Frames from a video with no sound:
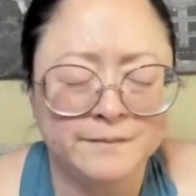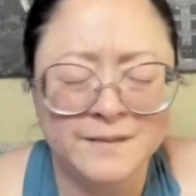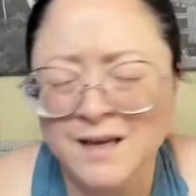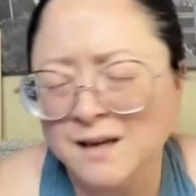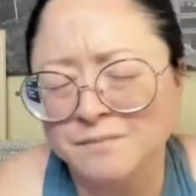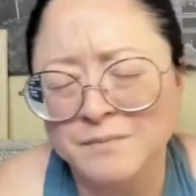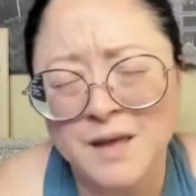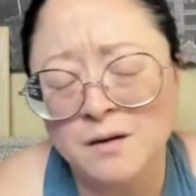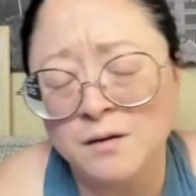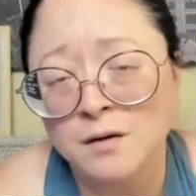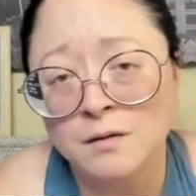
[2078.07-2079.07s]
yeah, I
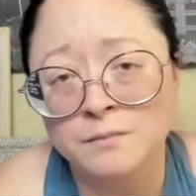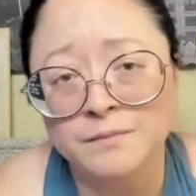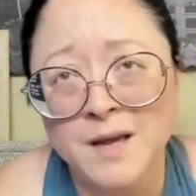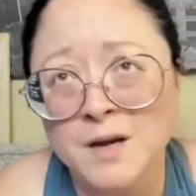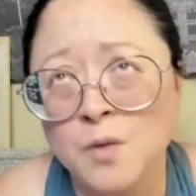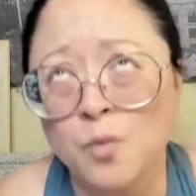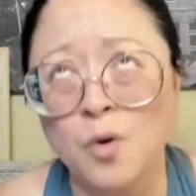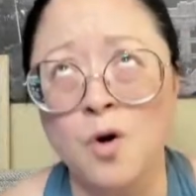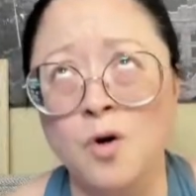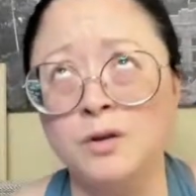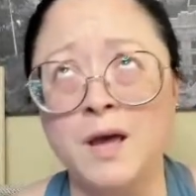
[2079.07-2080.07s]
don't know. I know we're
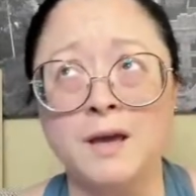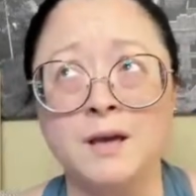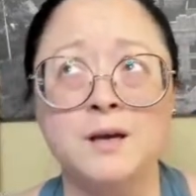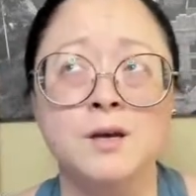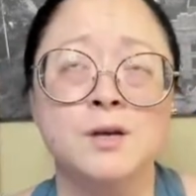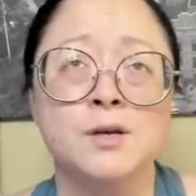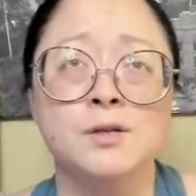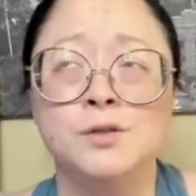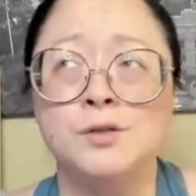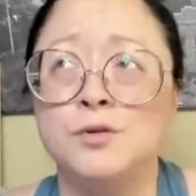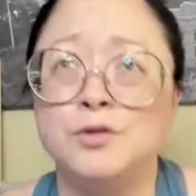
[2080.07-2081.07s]
all like
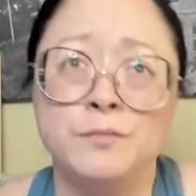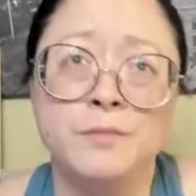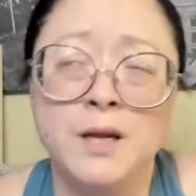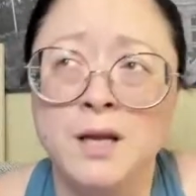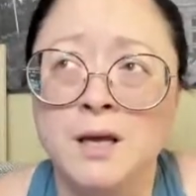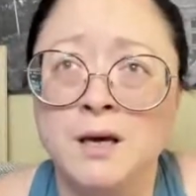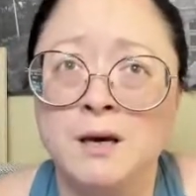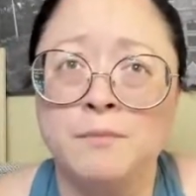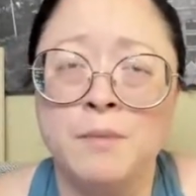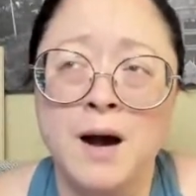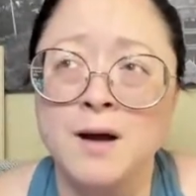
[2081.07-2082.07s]
social media,
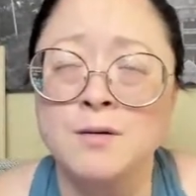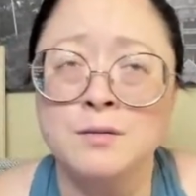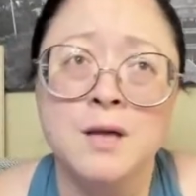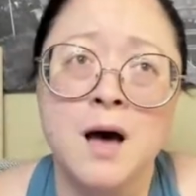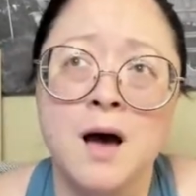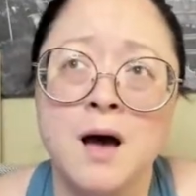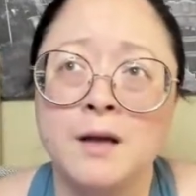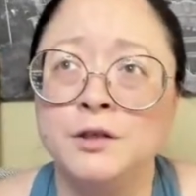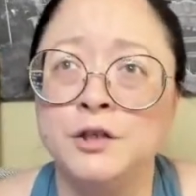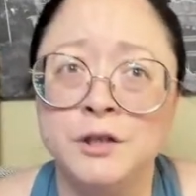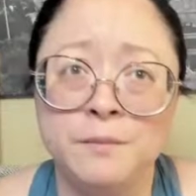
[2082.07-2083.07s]
buy
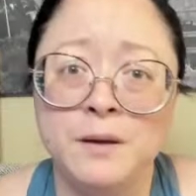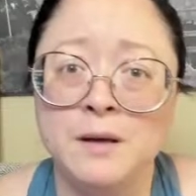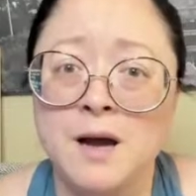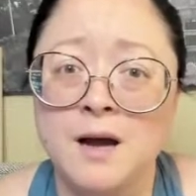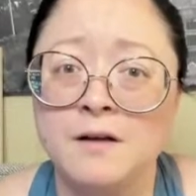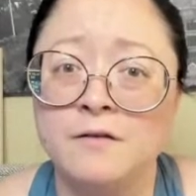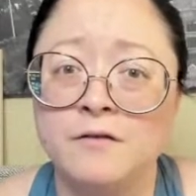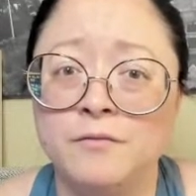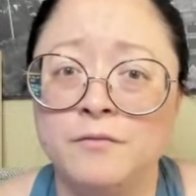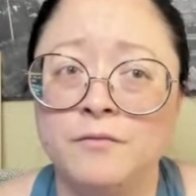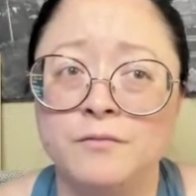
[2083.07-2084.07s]
online, shipping kind of
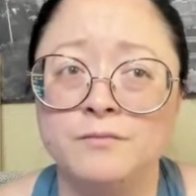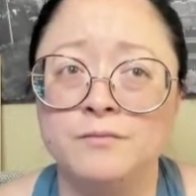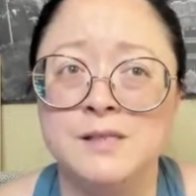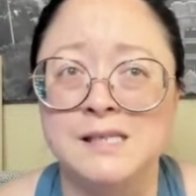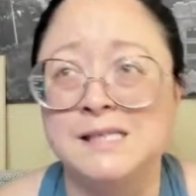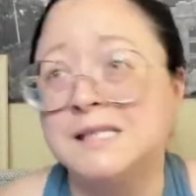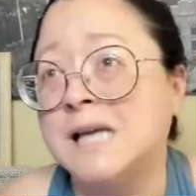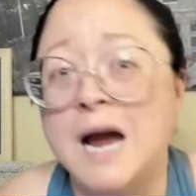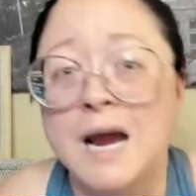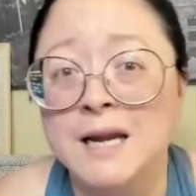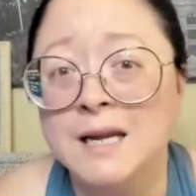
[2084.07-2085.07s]

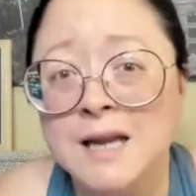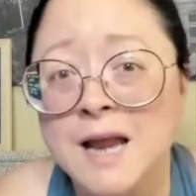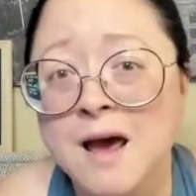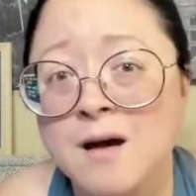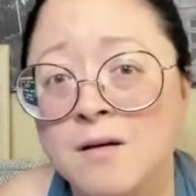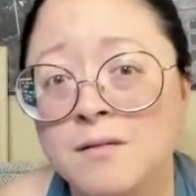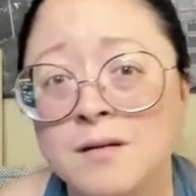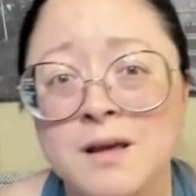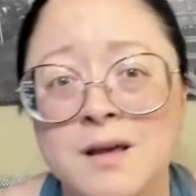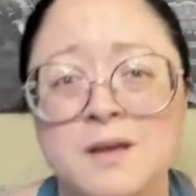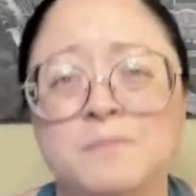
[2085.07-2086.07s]
society now,
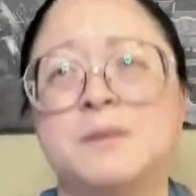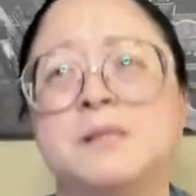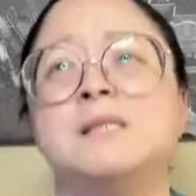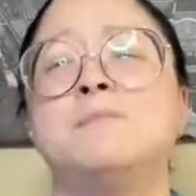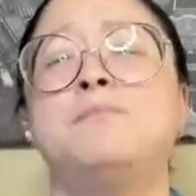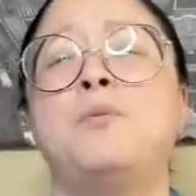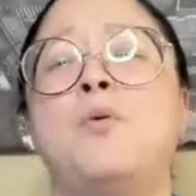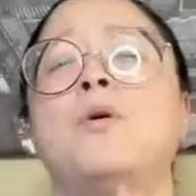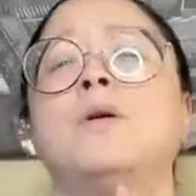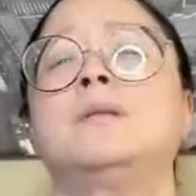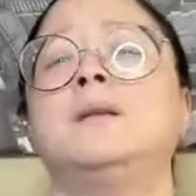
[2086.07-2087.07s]
but
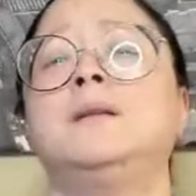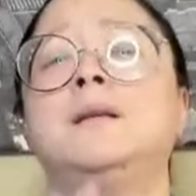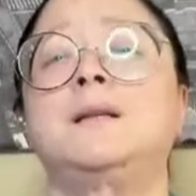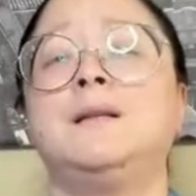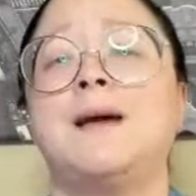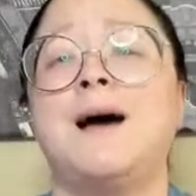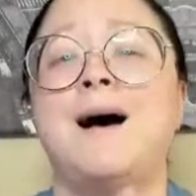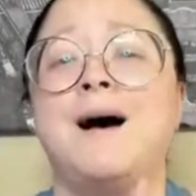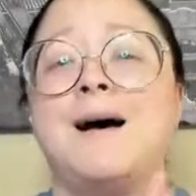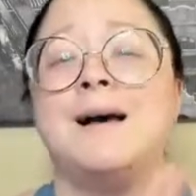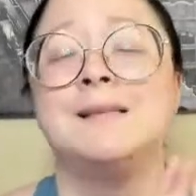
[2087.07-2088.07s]
support the little
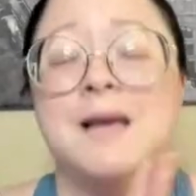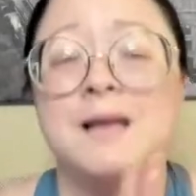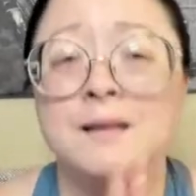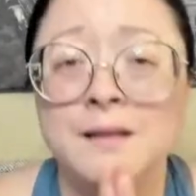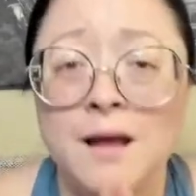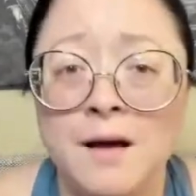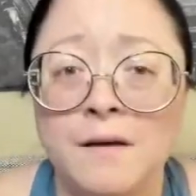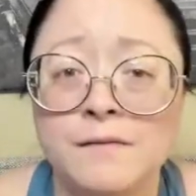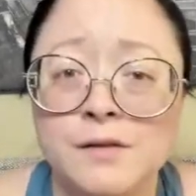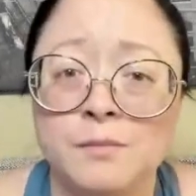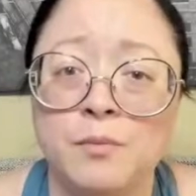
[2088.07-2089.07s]
guys. I
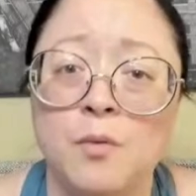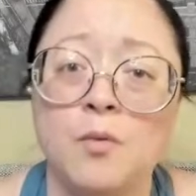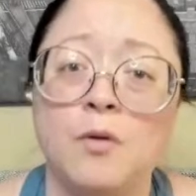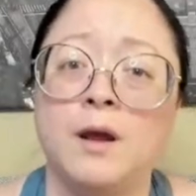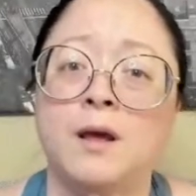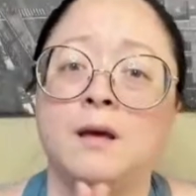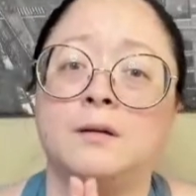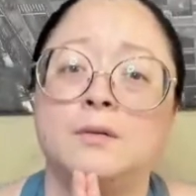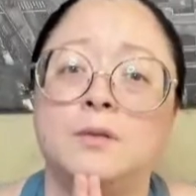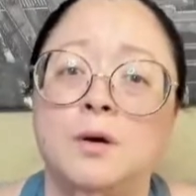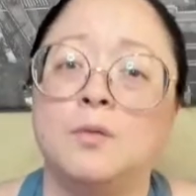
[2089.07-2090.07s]
love supporting
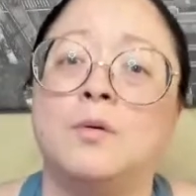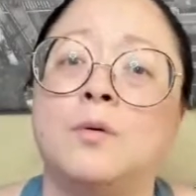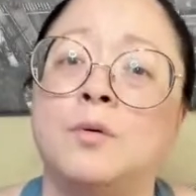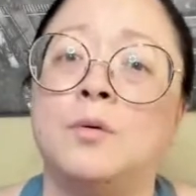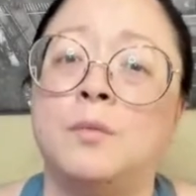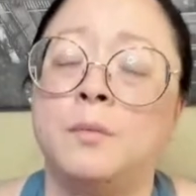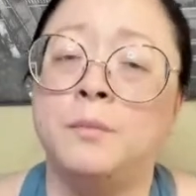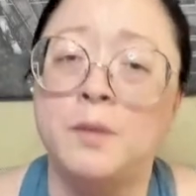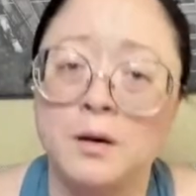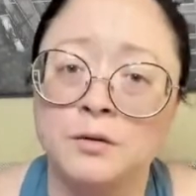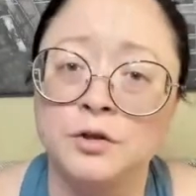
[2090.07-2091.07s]
local
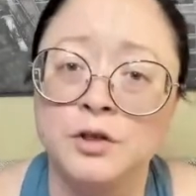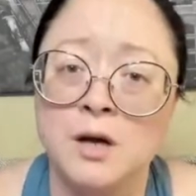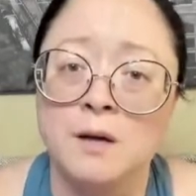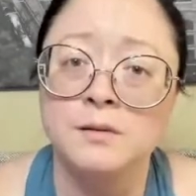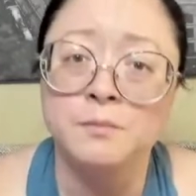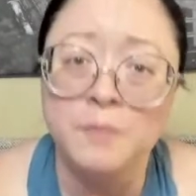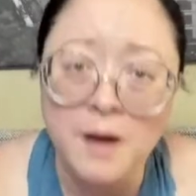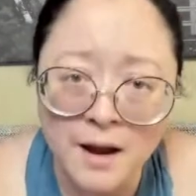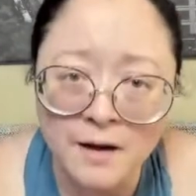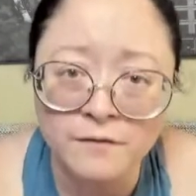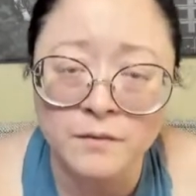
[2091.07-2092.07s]
bottle shops,
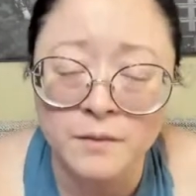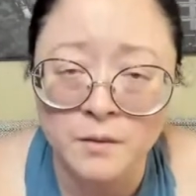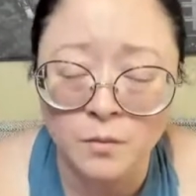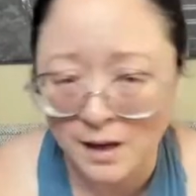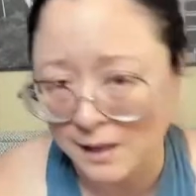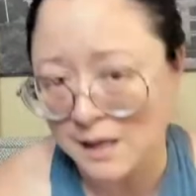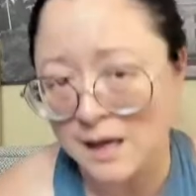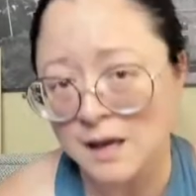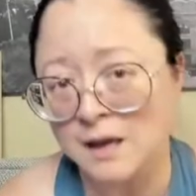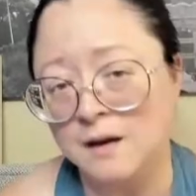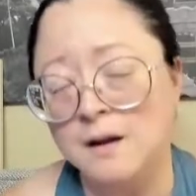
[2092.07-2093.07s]
buying from them when I
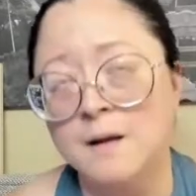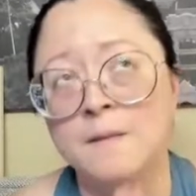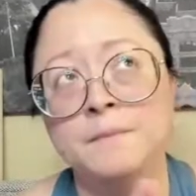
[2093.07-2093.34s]
can,